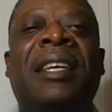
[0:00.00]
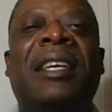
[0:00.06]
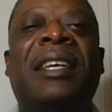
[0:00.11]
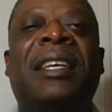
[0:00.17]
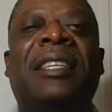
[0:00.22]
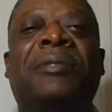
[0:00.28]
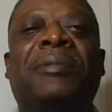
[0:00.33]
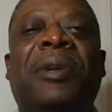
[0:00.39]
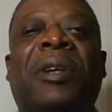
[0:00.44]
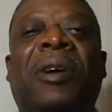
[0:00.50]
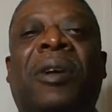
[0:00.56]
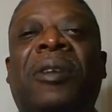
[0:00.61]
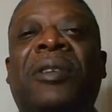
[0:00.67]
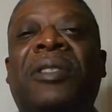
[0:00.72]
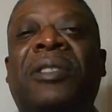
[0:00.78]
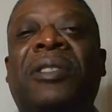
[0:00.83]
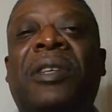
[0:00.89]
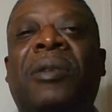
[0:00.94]
is
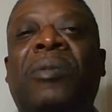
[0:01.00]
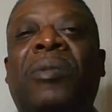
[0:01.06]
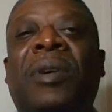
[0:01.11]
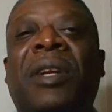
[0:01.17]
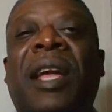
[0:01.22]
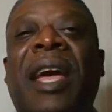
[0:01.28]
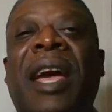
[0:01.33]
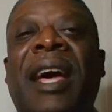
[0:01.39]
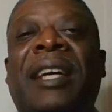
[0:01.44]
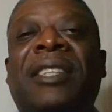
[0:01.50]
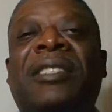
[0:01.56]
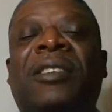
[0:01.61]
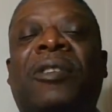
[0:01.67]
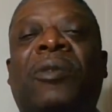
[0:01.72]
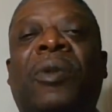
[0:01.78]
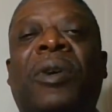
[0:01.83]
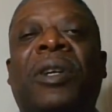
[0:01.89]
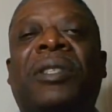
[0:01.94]
because someone asked the
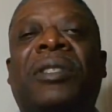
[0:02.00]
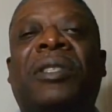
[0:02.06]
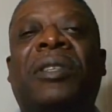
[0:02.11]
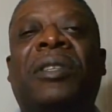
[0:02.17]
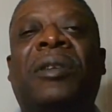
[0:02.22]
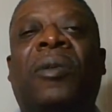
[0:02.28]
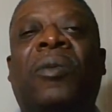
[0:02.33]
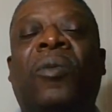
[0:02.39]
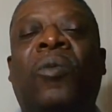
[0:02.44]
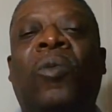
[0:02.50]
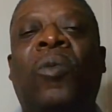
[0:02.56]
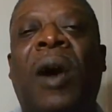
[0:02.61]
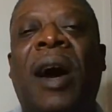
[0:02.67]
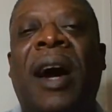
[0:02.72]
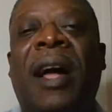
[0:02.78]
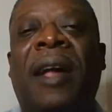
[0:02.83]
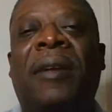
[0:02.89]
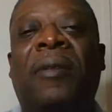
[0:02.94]
question,
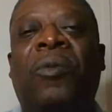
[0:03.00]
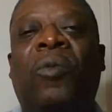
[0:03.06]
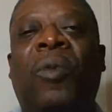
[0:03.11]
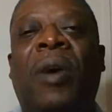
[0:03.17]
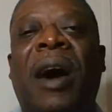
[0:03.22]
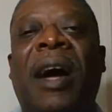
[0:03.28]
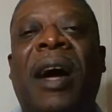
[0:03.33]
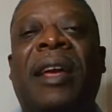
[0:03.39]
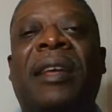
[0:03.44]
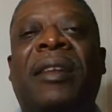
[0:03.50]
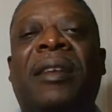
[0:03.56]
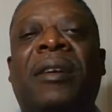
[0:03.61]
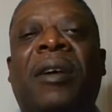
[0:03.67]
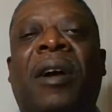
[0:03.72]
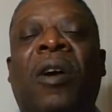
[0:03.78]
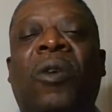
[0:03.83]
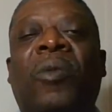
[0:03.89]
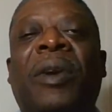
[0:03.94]
why? Why
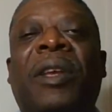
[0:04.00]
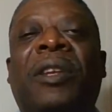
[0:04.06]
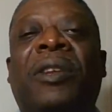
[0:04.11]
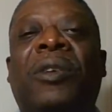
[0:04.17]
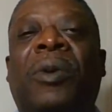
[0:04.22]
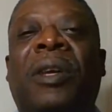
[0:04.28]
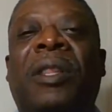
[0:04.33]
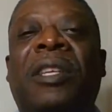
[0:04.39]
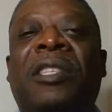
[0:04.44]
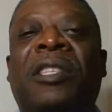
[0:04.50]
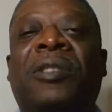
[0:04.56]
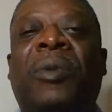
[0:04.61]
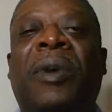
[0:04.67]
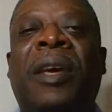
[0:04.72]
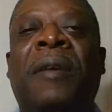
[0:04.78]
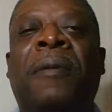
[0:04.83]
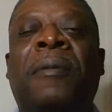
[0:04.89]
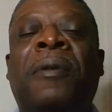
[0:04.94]
are we doing it this
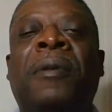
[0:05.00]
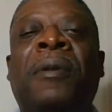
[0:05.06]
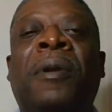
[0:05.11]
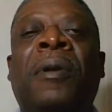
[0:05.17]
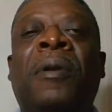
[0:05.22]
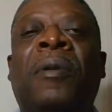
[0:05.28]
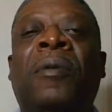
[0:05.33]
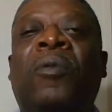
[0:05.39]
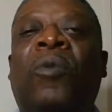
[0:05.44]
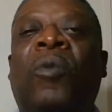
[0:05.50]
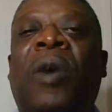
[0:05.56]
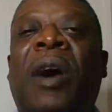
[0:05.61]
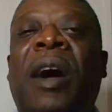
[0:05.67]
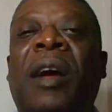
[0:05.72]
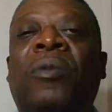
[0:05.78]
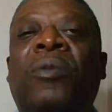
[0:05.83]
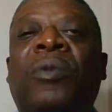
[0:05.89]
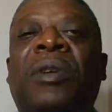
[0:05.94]
way?
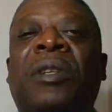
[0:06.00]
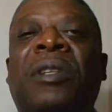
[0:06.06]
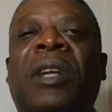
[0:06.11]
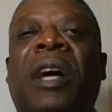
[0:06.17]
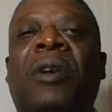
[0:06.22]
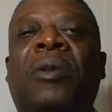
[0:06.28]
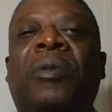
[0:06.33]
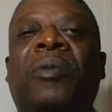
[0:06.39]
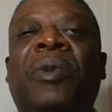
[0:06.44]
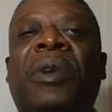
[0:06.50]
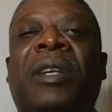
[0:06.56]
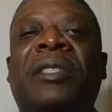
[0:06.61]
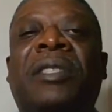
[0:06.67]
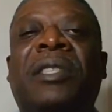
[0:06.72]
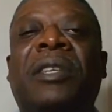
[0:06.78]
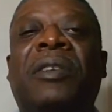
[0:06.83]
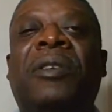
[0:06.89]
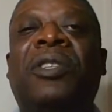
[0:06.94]
Why would not we
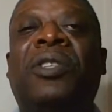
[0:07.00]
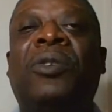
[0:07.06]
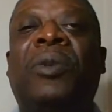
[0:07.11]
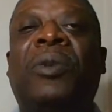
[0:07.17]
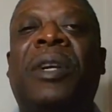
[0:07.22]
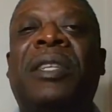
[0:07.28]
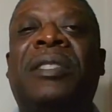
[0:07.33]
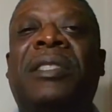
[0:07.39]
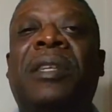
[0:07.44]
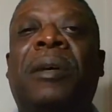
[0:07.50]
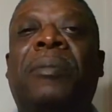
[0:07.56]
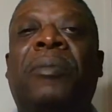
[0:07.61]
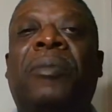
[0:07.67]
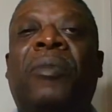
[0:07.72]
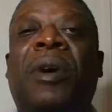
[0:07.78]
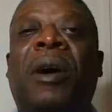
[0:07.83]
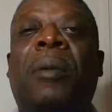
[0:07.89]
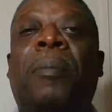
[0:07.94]
consider doing it
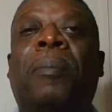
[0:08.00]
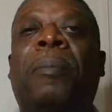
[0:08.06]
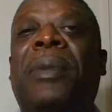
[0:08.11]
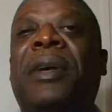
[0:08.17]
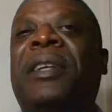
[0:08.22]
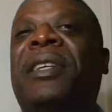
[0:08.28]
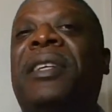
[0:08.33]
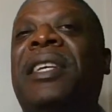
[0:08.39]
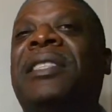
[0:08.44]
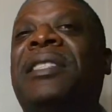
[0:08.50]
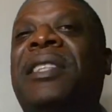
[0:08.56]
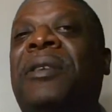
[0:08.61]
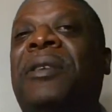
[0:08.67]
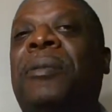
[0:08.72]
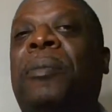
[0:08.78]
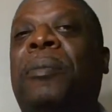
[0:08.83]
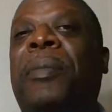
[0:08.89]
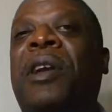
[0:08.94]
some? Uh, is
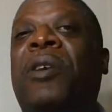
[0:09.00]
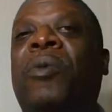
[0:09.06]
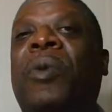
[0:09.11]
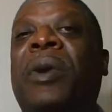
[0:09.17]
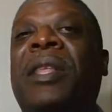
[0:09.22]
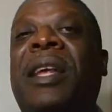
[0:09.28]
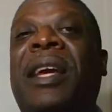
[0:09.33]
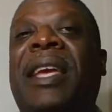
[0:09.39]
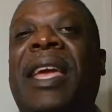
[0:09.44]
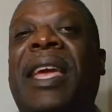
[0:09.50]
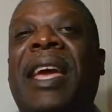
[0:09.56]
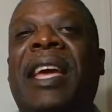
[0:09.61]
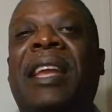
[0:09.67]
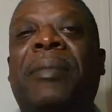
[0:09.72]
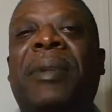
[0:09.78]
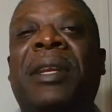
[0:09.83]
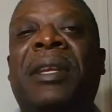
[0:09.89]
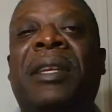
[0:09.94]
there a better way that it
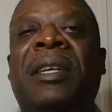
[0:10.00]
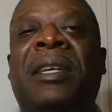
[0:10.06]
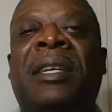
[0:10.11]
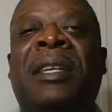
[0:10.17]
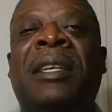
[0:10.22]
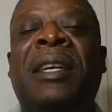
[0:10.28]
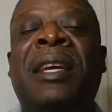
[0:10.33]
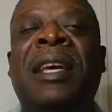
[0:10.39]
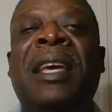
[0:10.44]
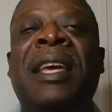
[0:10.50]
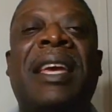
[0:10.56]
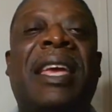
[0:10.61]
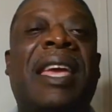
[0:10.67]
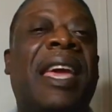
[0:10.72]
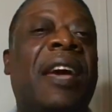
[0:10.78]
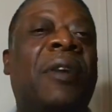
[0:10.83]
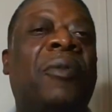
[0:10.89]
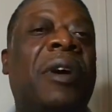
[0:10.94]
can be done?
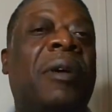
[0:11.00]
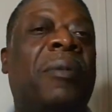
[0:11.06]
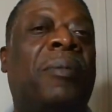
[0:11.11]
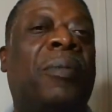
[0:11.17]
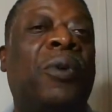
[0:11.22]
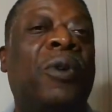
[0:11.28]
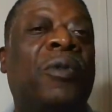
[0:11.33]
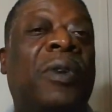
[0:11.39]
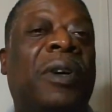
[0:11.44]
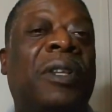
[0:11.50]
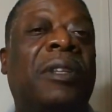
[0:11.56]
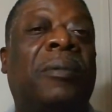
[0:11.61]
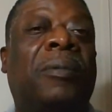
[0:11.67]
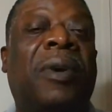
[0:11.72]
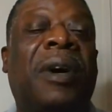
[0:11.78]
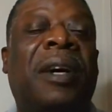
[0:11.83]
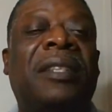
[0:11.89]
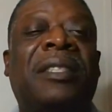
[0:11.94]
Can we improve on the
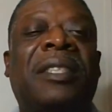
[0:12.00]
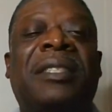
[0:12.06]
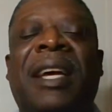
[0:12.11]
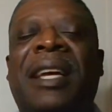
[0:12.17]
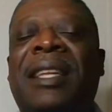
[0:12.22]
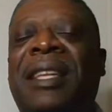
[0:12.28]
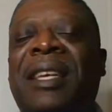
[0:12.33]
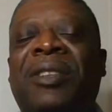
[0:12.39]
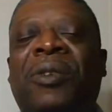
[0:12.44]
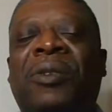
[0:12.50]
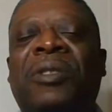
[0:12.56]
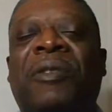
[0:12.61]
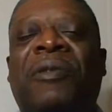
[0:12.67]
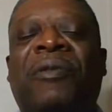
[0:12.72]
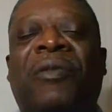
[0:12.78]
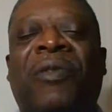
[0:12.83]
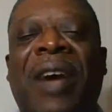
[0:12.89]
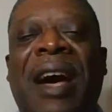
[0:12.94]
process? I think those
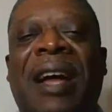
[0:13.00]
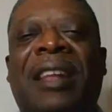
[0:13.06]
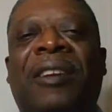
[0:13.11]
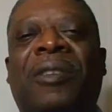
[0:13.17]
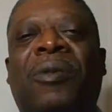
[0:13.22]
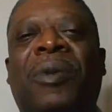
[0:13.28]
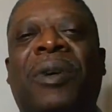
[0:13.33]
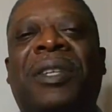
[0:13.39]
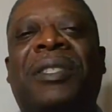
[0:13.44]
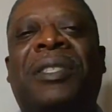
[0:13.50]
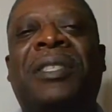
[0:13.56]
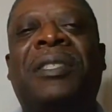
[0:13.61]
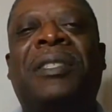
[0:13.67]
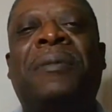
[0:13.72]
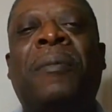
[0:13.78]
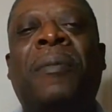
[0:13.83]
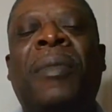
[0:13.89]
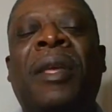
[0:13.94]
are valid
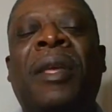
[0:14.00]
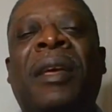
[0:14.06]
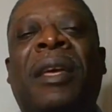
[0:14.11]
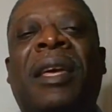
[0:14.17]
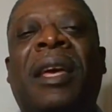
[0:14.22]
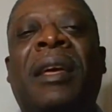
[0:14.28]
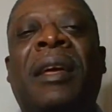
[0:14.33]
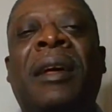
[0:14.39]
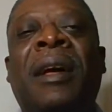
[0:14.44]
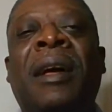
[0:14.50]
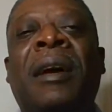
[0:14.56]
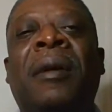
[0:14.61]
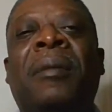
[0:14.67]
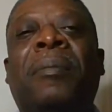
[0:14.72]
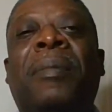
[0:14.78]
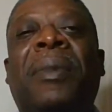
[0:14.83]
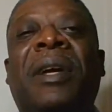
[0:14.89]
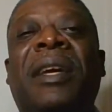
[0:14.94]
questions. Okay
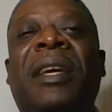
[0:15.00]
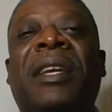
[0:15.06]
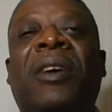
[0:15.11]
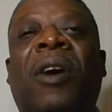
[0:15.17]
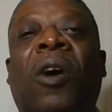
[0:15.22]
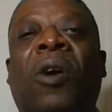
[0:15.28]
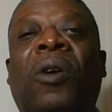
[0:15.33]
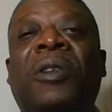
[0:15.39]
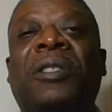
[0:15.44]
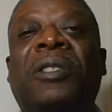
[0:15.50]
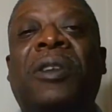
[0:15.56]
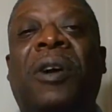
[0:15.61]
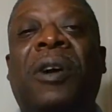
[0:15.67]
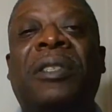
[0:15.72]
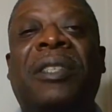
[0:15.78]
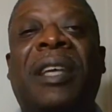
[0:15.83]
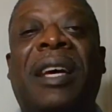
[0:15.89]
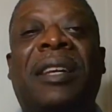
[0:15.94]
but it all
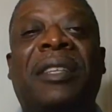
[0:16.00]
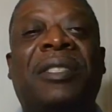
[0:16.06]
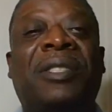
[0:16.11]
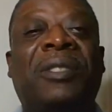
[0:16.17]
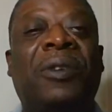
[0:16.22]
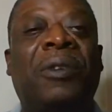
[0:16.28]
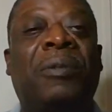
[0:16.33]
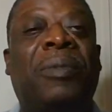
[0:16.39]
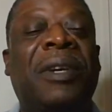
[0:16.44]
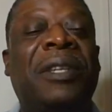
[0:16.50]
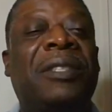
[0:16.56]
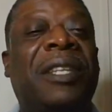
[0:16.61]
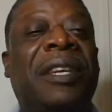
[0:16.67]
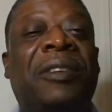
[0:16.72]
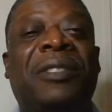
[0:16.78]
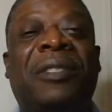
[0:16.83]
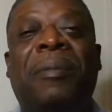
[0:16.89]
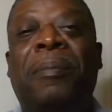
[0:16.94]
starts at a certain place.
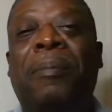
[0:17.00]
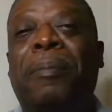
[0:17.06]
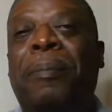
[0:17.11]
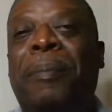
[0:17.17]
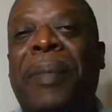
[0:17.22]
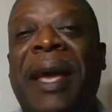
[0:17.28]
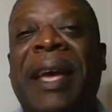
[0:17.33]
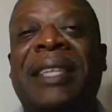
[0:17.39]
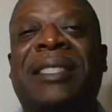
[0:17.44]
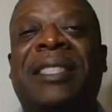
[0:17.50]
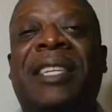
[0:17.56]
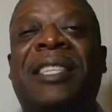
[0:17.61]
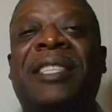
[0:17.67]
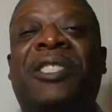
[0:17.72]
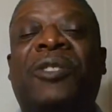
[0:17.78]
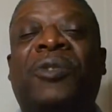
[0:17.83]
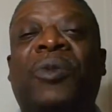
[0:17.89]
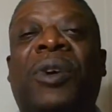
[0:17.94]
There's some basic
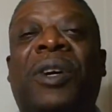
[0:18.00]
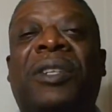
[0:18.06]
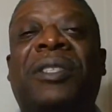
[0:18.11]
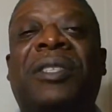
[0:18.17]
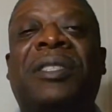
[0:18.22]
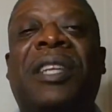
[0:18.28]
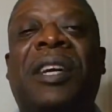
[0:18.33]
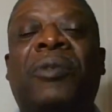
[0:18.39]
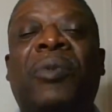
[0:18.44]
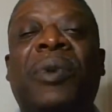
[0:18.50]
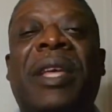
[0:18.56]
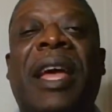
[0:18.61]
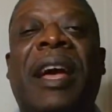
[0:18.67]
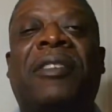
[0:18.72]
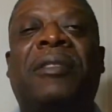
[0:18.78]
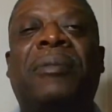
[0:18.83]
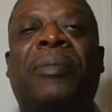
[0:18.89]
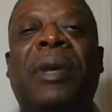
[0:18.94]
instructions that we
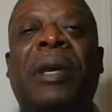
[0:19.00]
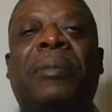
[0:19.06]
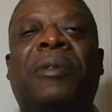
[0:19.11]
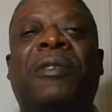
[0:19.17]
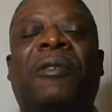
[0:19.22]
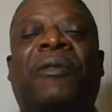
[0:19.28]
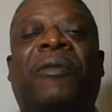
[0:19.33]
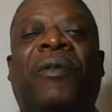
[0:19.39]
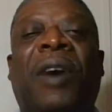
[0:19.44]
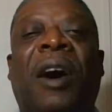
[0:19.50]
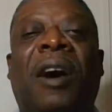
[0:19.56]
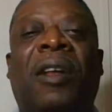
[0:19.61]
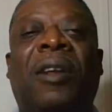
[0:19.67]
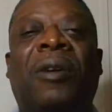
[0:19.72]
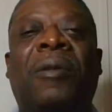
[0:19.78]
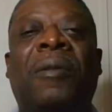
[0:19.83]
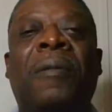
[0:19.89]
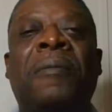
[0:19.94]
have to be able to
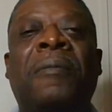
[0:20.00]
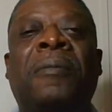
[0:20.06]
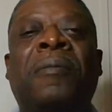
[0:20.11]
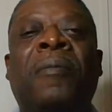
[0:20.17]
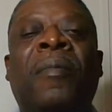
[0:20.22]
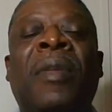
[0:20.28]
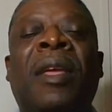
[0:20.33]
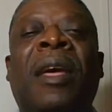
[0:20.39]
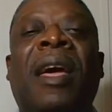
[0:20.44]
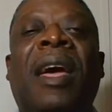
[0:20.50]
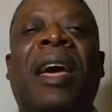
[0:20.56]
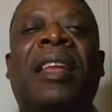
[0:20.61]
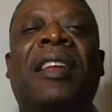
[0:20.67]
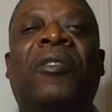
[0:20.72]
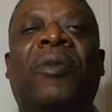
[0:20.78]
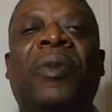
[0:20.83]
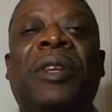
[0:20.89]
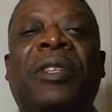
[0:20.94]
follow.
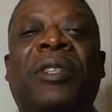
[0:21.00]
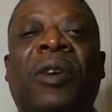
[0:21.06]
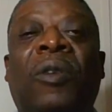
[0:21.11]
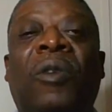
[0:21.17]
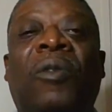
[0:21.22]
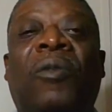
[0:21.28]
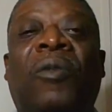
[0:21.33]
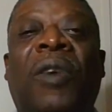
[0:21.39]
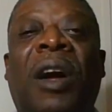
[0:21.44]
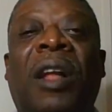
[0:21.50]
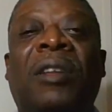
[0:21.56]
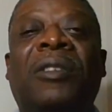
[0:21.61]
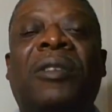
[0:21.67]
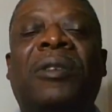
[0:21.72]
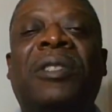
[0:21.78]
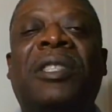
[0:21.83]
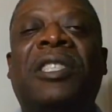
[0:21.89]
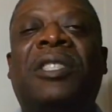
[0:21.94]
And if we don't follow
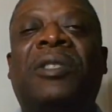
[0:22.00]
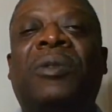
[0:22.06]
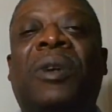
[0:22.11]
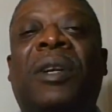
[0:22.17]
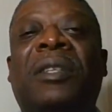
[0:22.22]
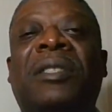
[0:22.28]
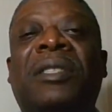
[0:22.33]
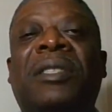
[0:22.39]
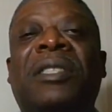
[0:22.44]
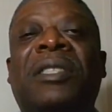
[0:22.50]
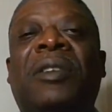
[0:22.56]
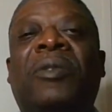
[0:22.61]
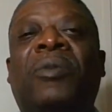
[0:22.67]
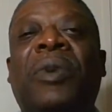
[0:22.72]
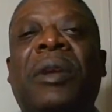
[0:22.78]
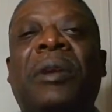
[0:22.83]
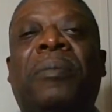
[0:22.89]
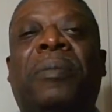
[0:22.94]
those instructions,
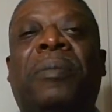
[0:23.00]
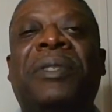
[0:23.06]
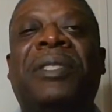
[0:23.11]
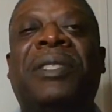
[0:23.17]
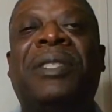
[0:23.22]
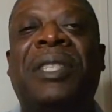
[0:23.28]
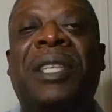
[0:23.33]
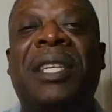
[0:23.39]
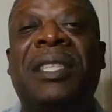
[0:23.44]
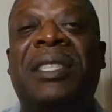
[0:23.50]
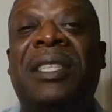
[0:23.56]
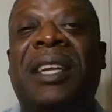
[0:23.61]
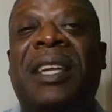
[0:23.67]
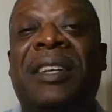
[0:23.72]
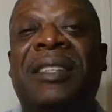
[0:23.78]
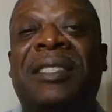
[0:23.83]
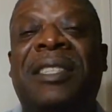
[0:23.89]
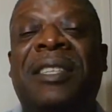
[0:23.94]
then we position
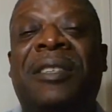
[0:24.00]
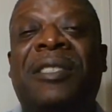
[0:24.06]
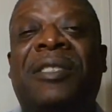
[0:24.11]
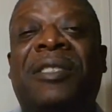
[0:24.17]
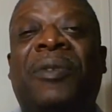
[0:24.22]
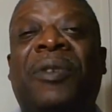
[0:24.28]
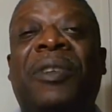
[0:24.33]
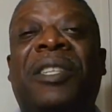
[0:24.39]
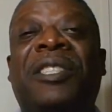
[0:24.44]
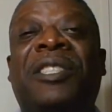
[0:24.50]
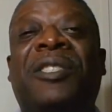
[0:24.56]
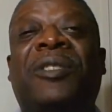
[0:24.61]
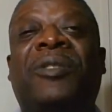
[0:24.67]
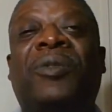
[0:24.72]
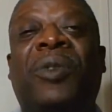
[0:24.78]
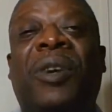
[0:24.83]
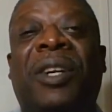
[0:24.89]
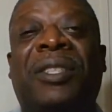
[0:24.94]
ourselves for
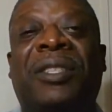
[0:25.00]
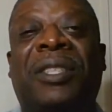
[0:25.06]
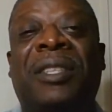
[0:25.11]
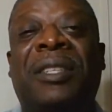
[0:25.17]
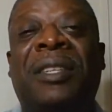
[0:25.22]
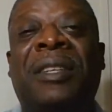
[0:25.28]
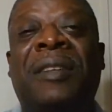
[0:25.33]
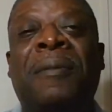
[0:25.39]
destruction.